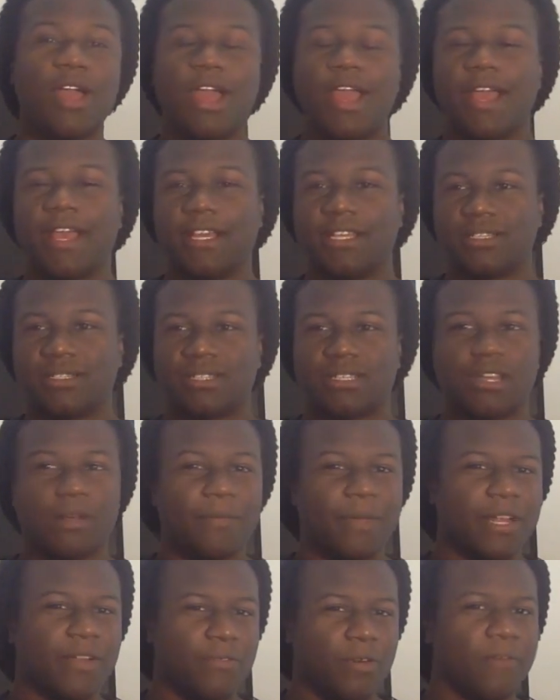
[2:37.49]
is
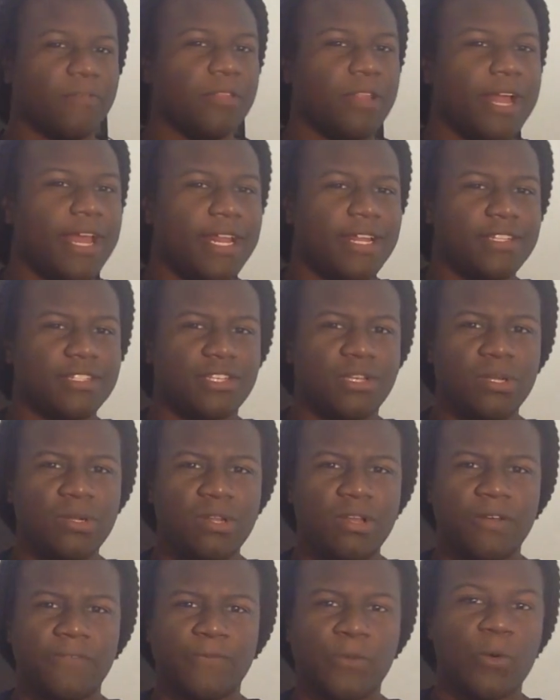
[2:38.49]
something relating to
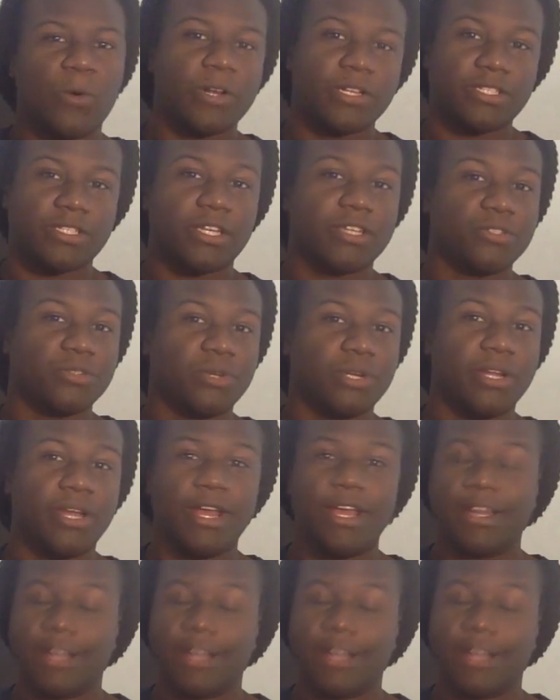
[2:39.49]
the void sentry.